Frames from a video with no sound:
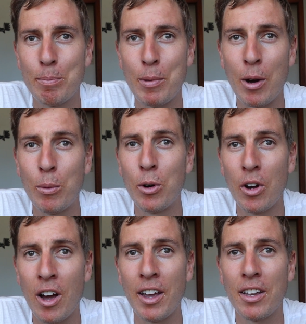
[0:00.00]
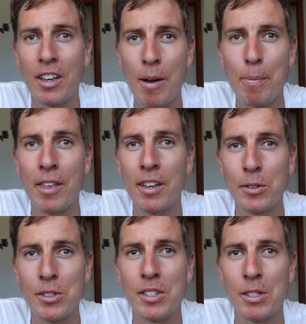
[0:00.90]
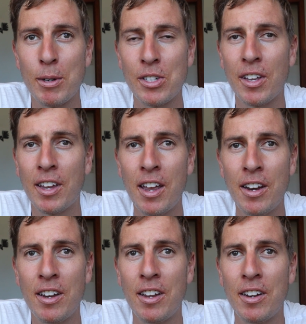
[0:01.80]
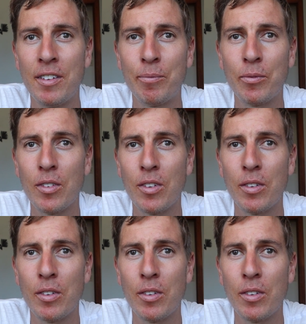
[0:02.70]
power walk, hike up the hills as much as I can, and